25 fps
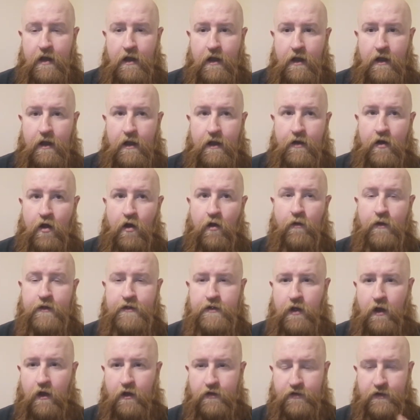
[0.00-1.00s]
uh, and all
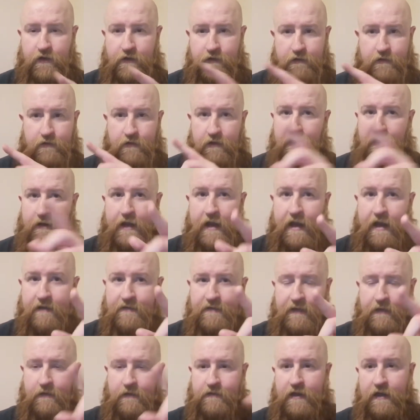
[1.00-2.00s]
resources and
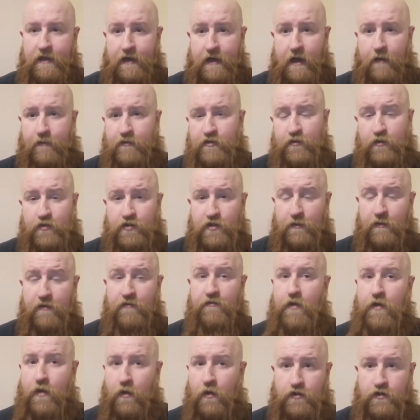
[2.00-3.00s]
town centre cameras must have been
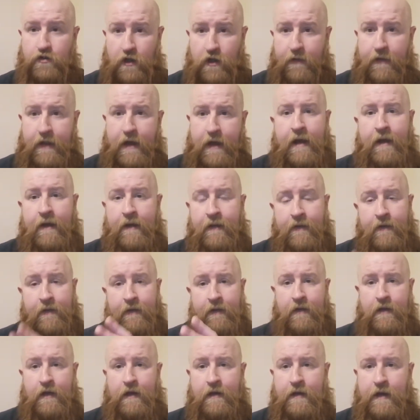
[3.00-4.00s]
focused on that,
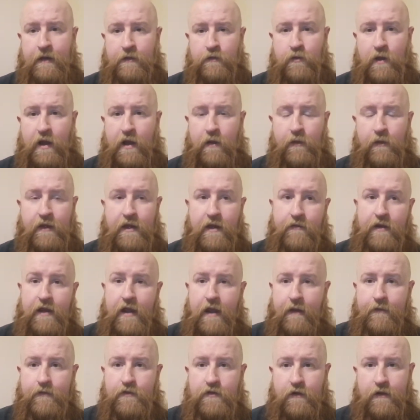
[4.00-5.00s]
and that's why we never
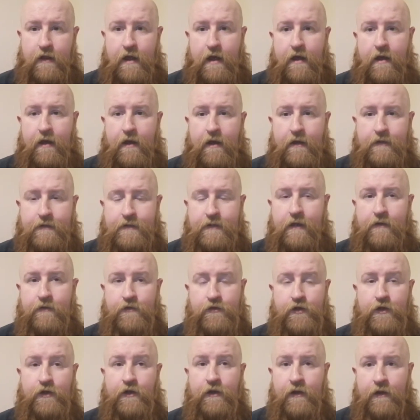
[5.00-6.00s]
came to their
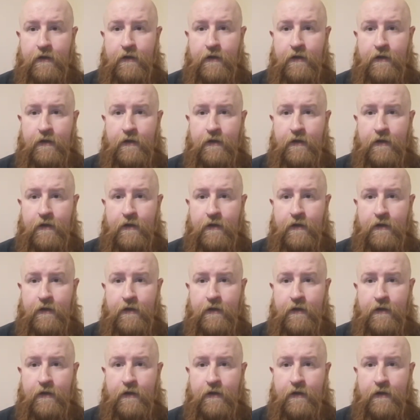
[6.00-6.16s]
attention.